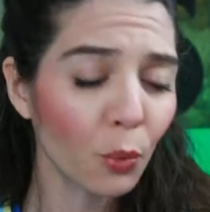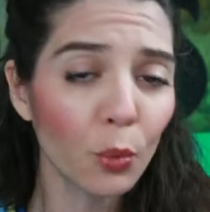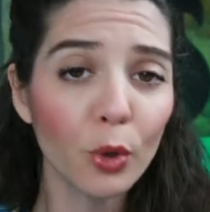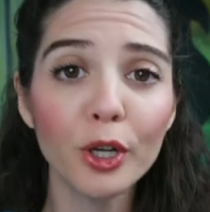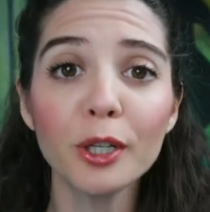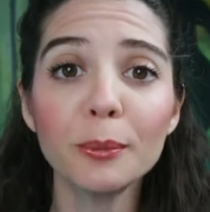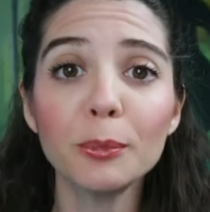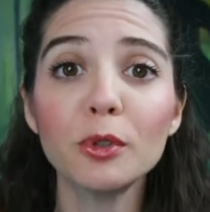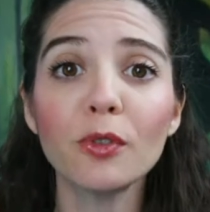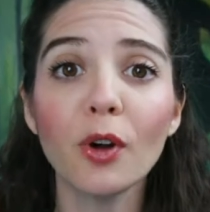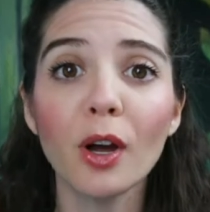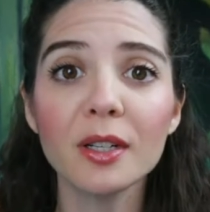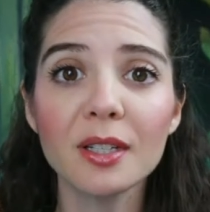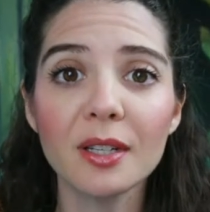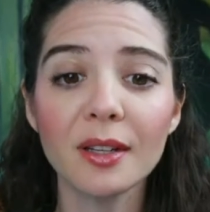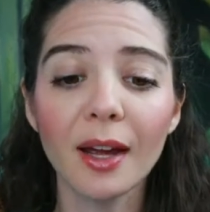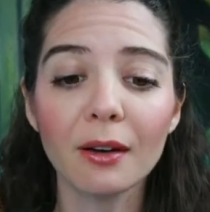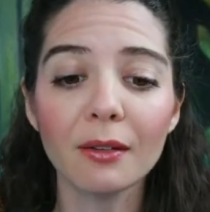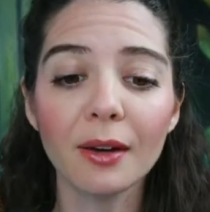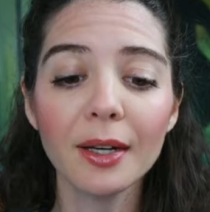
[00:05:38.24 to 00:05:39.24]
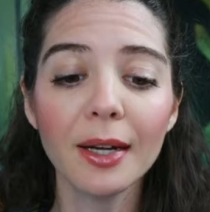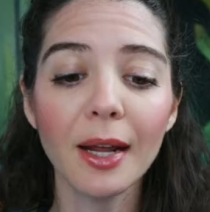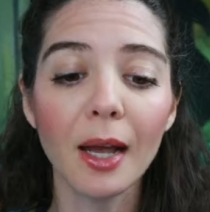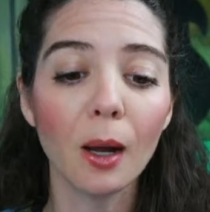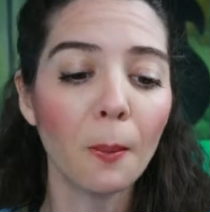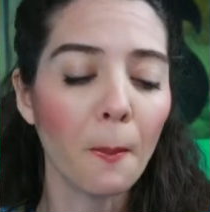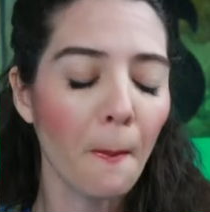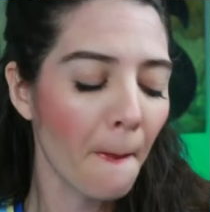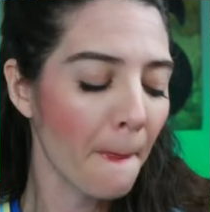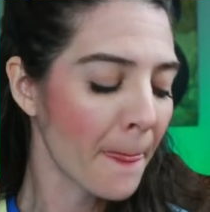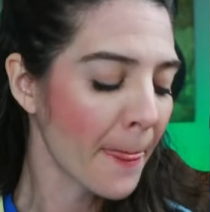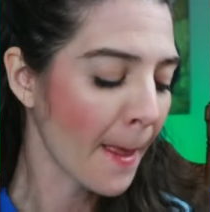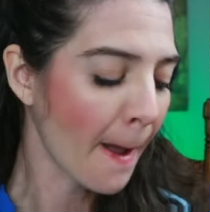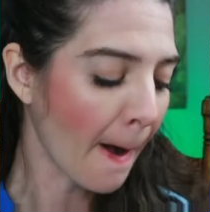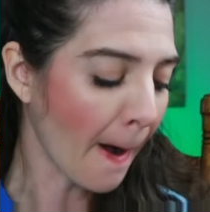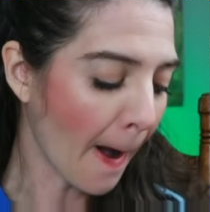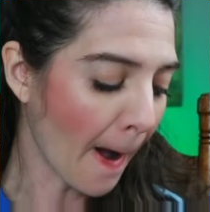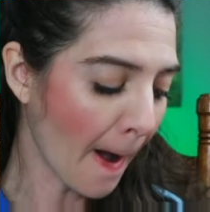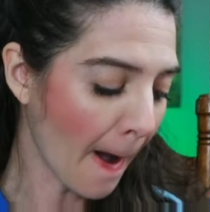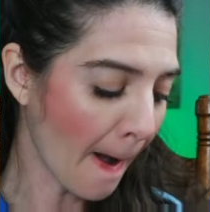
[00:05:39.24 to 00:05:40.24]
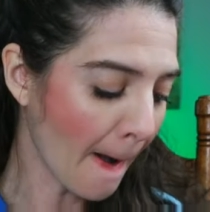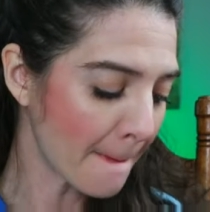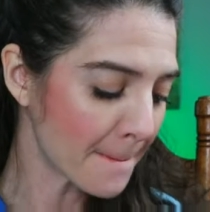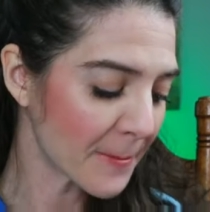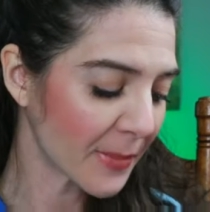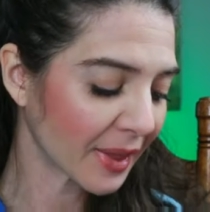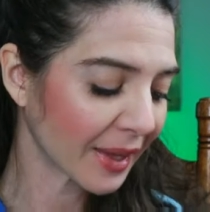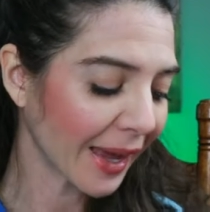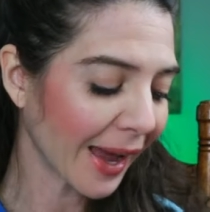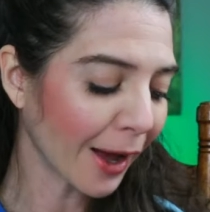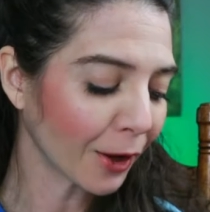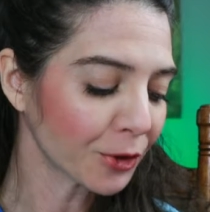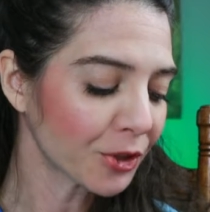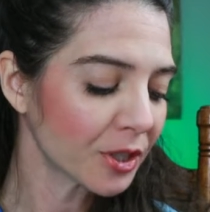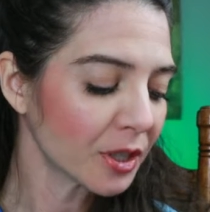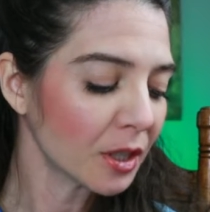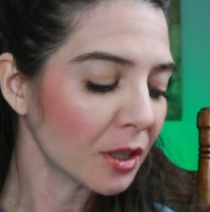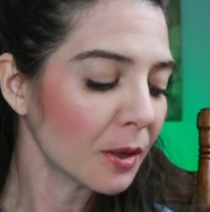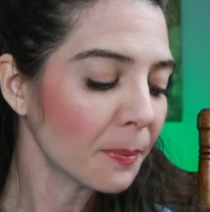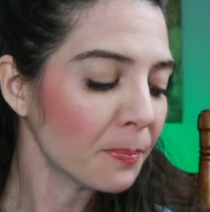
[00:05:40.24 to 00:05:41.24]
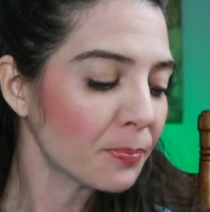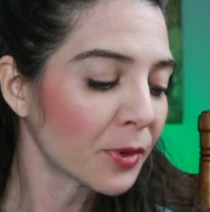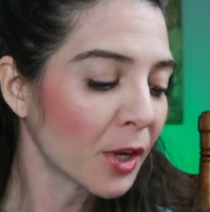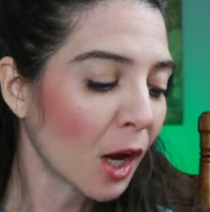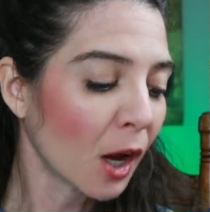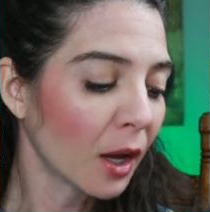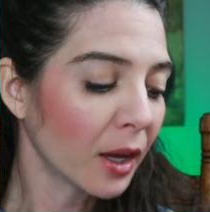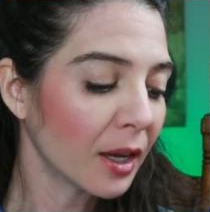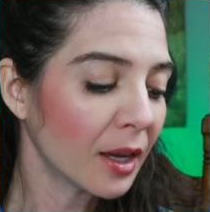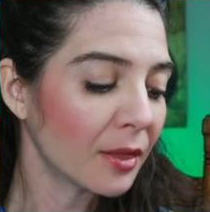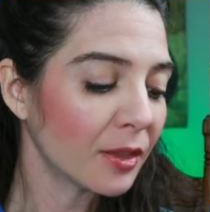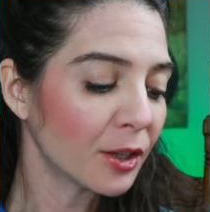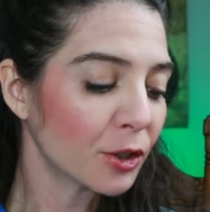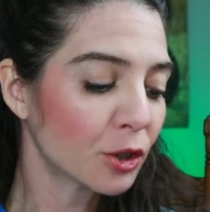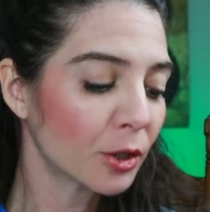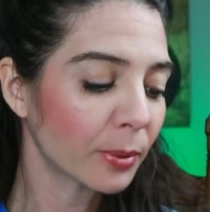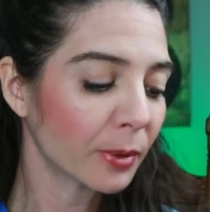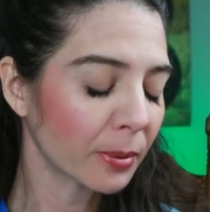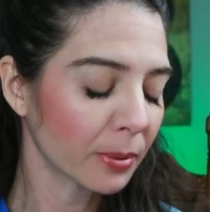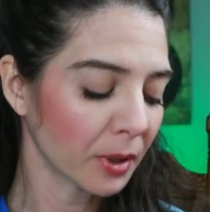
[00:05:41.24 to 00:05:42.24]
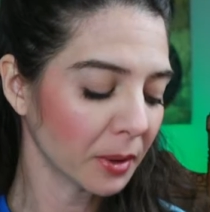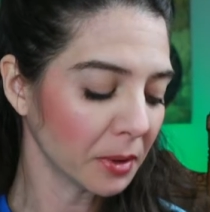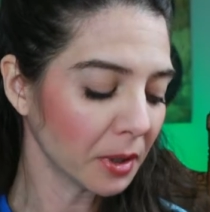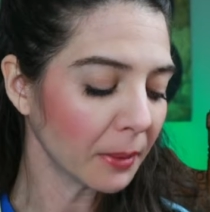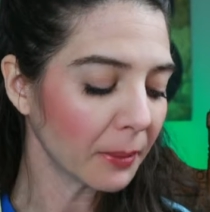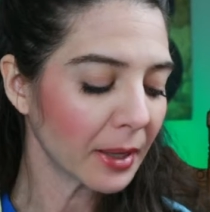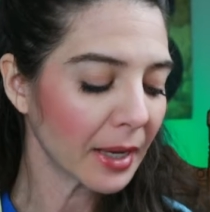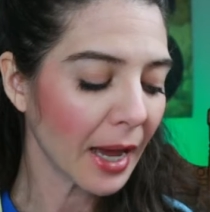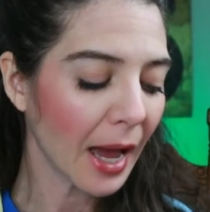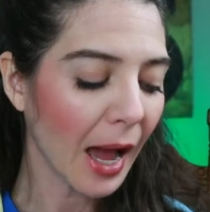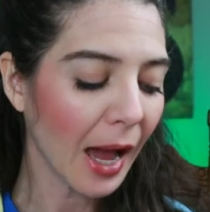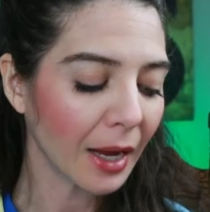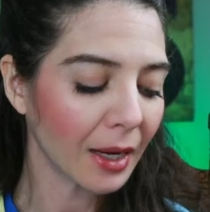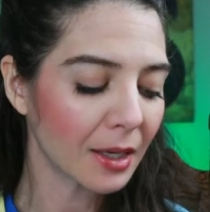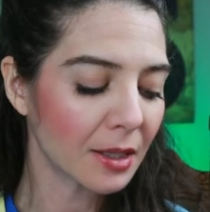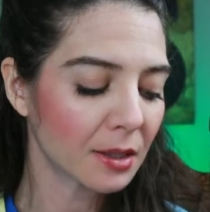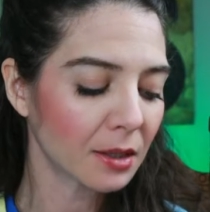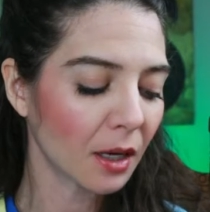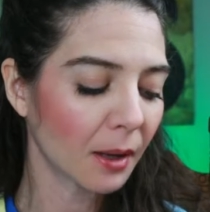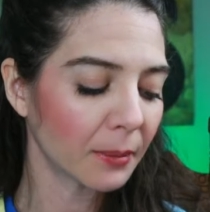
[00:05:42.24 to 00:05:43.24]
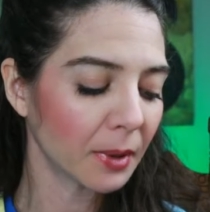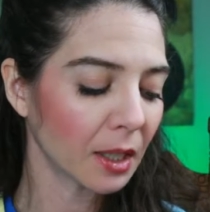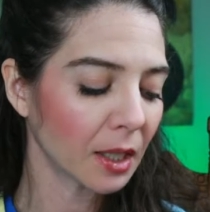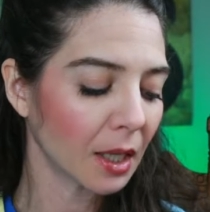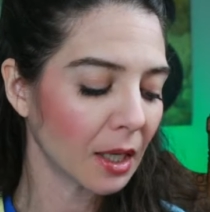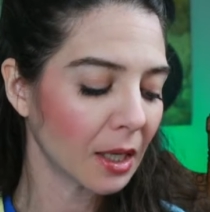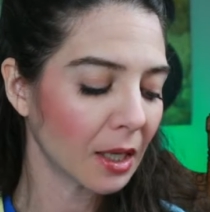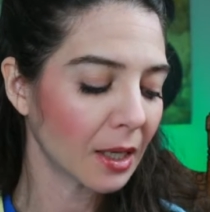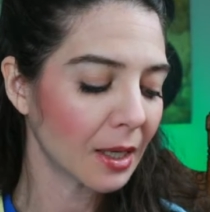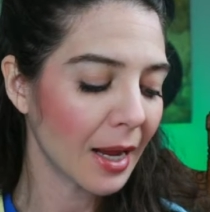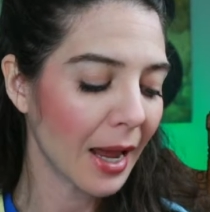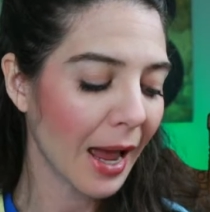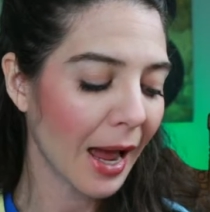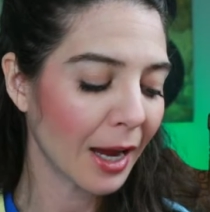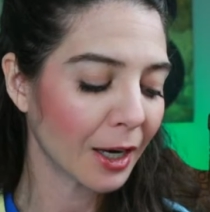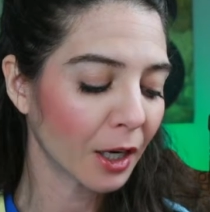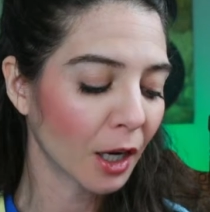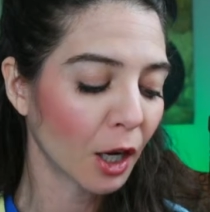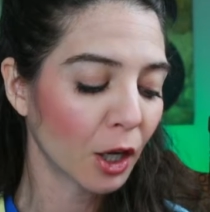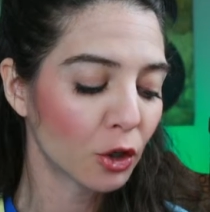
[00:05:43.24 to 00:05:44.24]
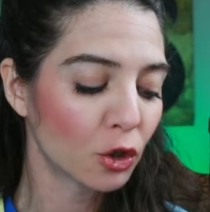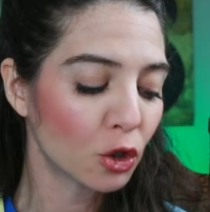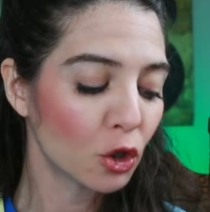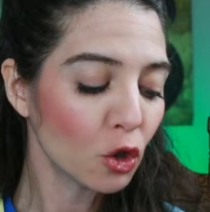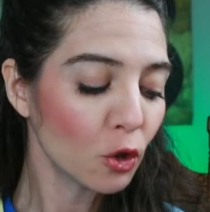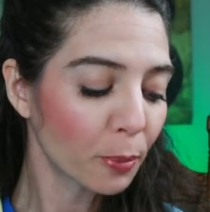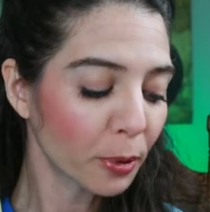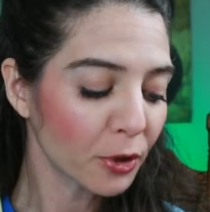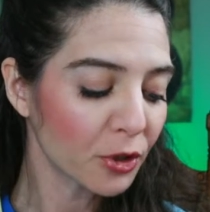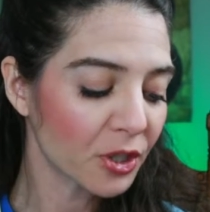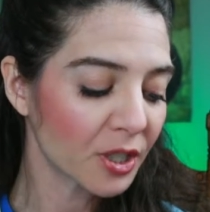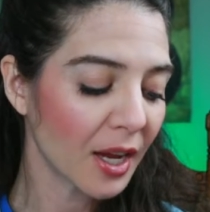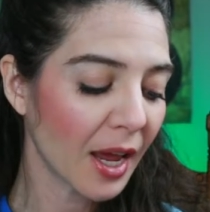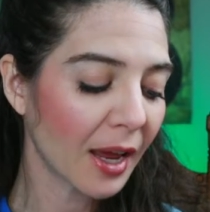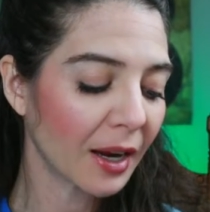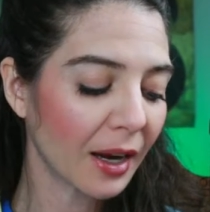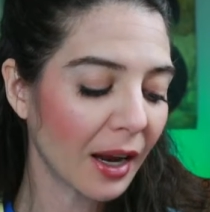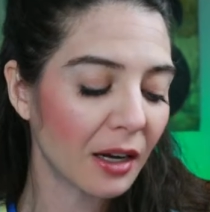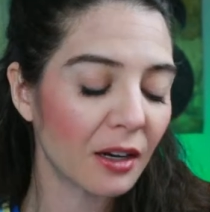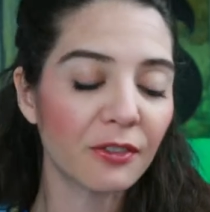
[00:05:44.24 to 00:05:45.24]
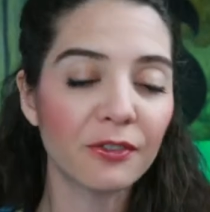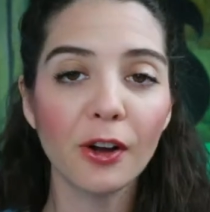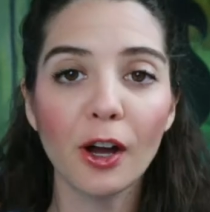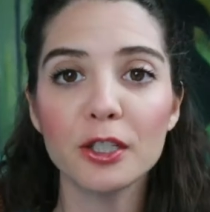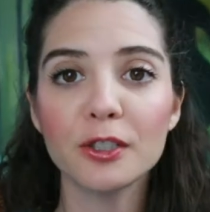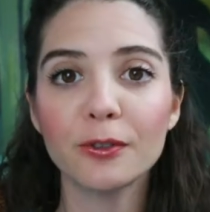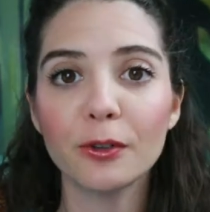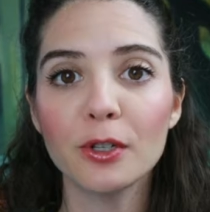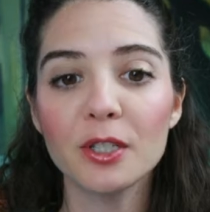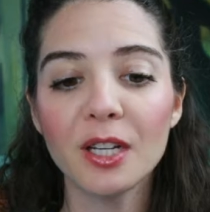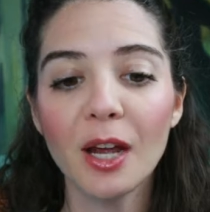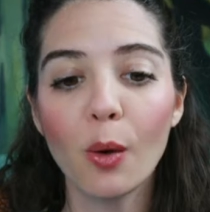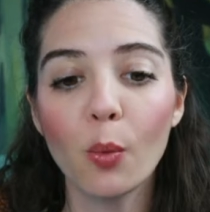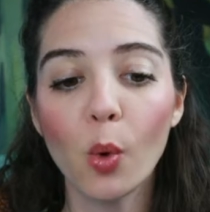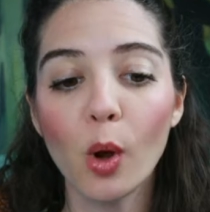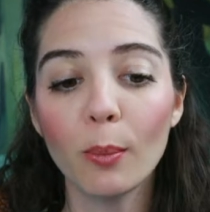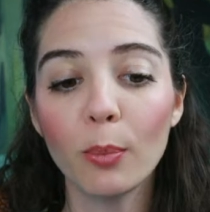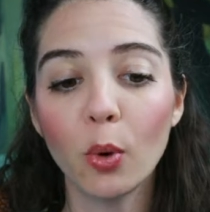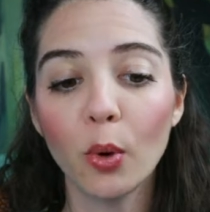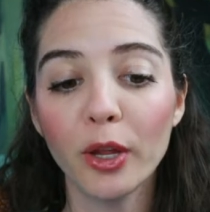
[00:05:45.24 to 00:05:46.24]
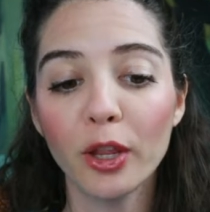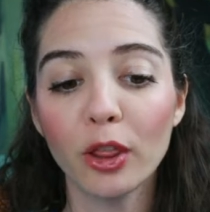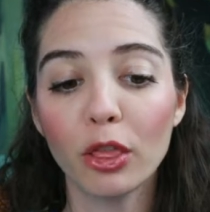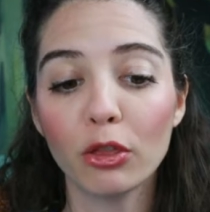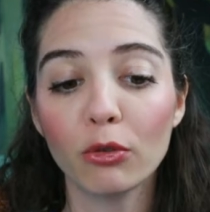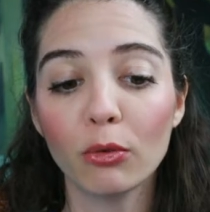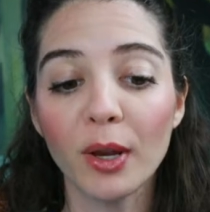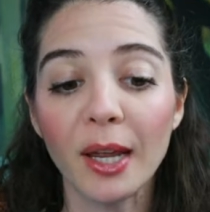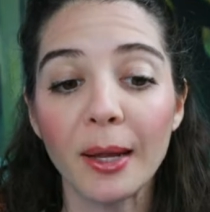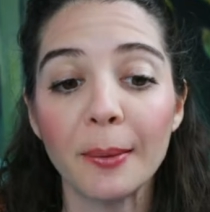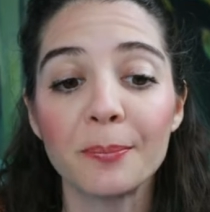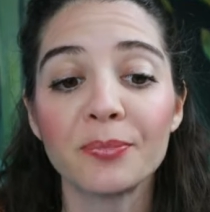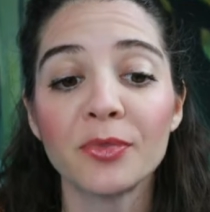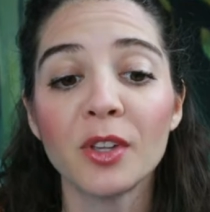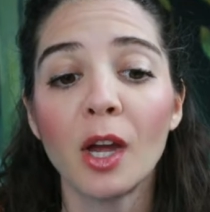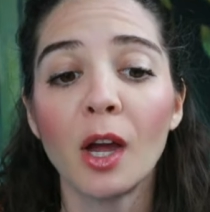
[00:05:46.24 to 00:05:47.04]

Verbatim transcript: We're going to move on to that right now. Um, calcium in the super premium cat is coming in at two percent and the phosphorus at one point three.